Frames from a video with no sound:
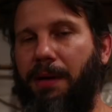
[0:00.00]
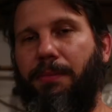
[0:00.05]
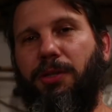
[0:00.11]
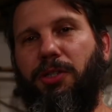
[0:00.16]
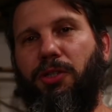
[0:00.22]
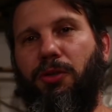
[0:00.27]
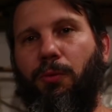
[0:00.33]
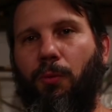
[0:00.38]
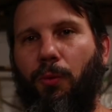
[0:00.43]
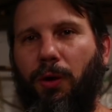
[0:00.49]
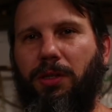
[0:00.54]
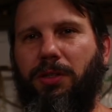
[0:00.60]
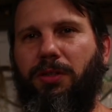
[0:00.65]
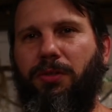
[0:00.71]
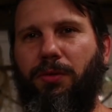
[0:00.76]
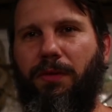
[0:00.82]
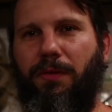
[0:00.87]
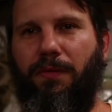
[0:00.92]
but you
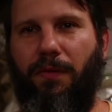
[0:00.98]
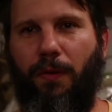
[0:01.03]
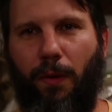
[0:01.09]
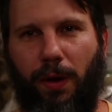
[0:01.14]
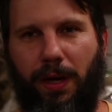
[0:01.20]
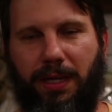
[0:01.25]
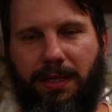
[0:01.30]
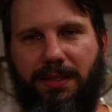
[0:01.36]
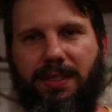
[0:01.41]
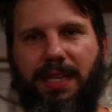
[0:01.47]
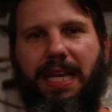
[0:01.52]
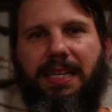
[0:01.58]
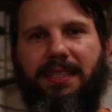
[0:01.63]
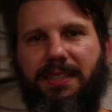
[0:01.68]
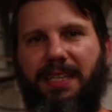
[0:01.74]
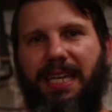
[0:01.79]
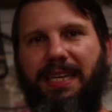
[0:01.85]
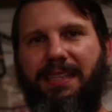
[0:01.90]
want to avoid
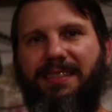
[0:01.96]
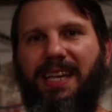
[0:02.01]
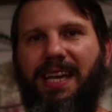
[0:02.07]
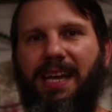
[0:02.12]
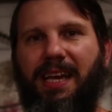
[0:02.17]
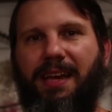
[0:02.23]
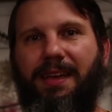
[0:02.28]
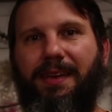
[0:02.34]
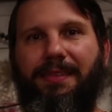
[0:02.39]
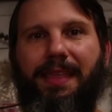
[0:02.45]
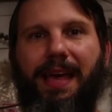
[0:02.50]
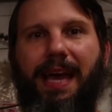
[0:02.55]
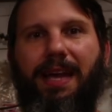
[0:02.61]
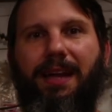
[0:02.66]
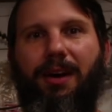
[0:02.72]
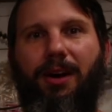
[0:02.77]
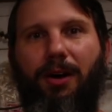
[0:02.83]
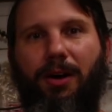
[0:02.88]
snake skins
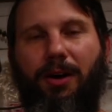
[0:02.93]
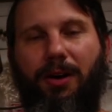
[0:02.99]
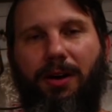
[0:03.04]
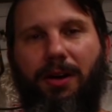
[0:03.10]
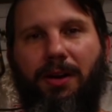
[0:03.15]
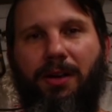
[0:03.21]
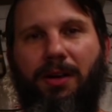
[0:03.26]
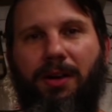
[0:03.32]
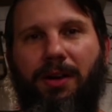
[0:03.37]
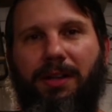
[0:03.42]
that are